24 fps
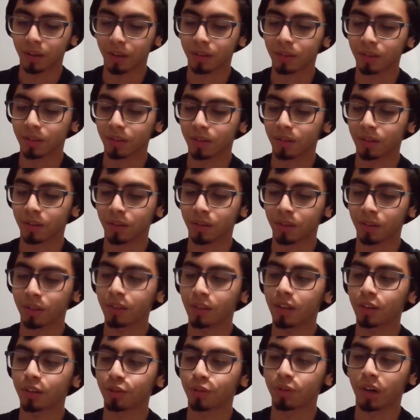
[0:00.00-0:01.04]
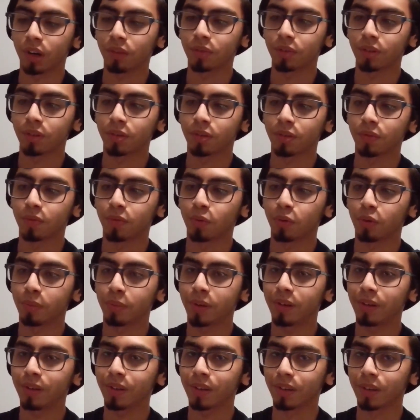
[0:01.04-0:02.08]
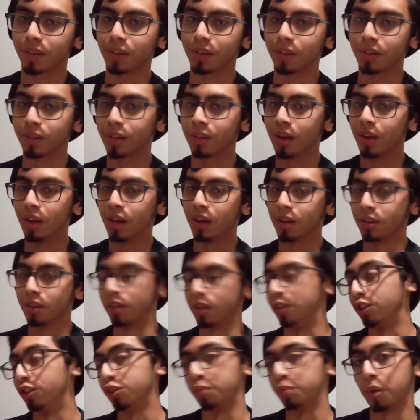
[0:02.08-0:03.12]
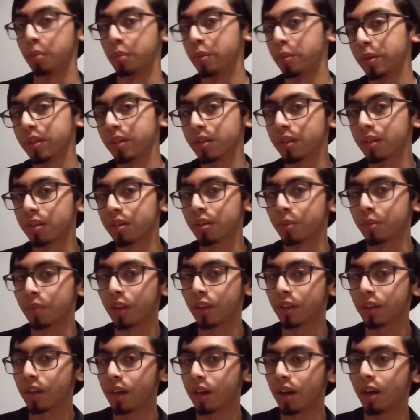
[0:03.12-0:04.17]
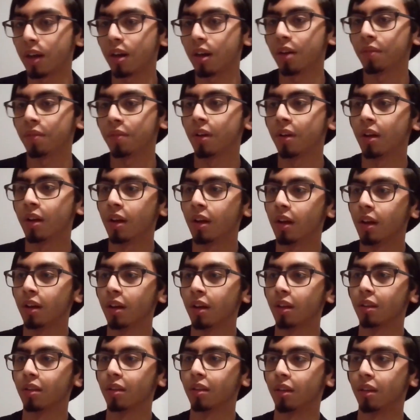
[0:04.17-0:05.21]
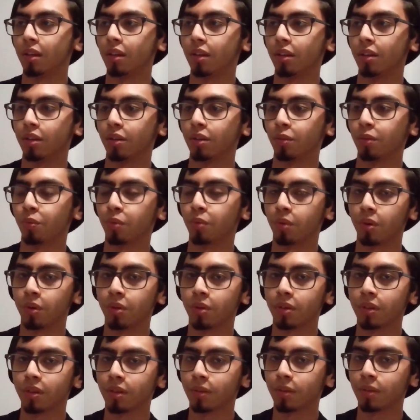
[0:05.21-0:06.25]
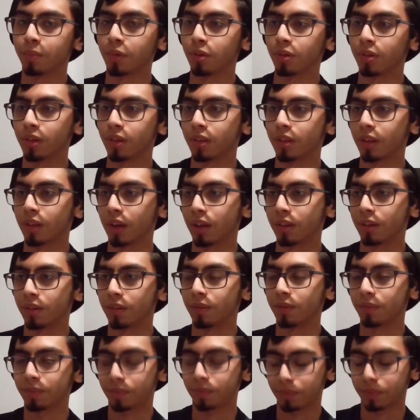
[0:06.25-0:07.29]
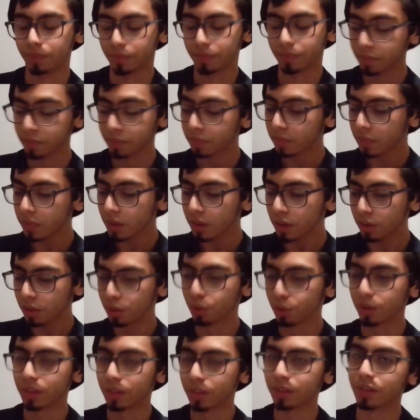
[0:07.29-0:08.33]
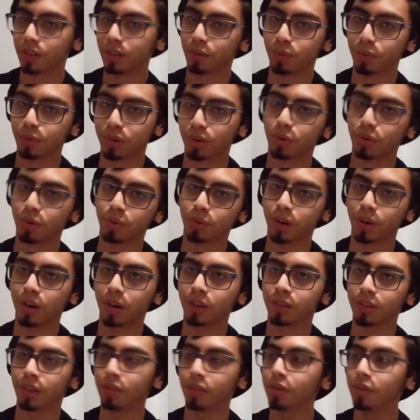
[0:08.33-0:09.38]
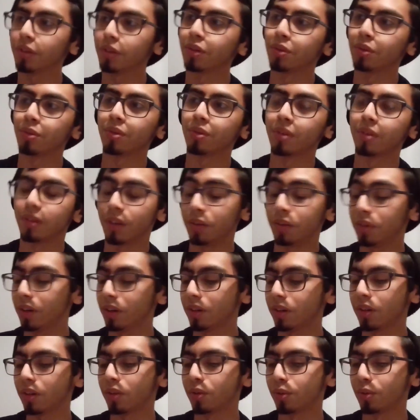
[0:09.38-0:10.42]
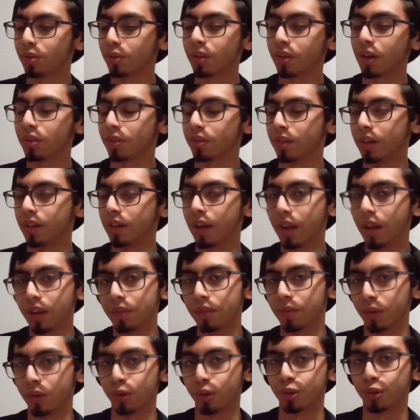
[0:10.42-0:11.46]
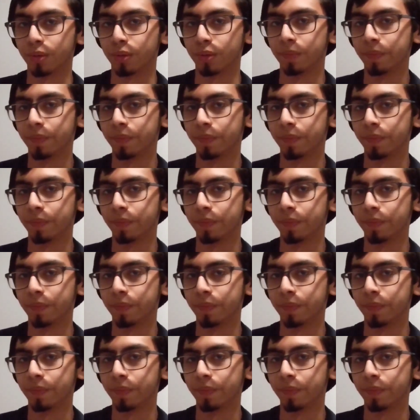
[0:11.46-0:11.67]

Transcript: the thing that drives it for me is the dismemberment system that they have, the world building that you can see with your own eyes, even in the 2008 version,